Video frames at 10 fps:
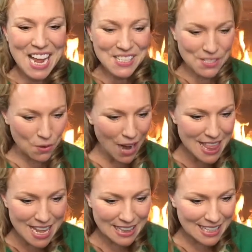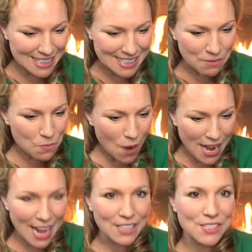So, and then let's see, what
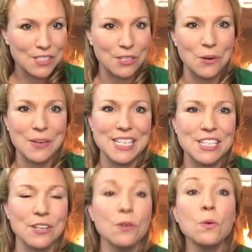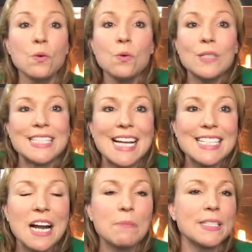else do we do? Ooh,
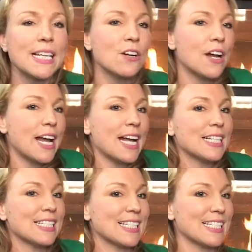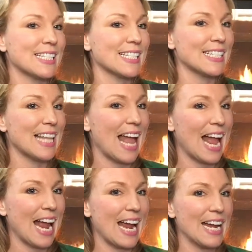Santa comes in on a
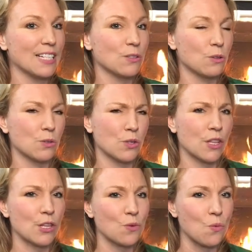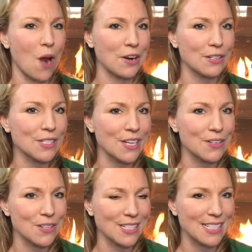sleigh. So those are the little runners
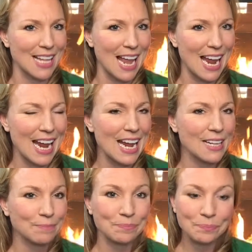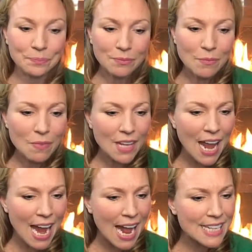under the sleigh.
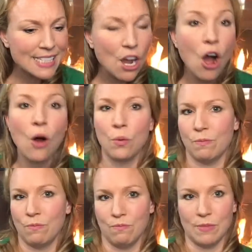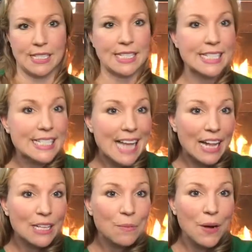And
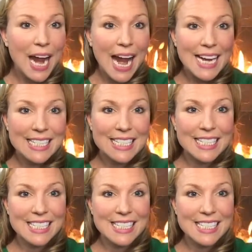celebrate.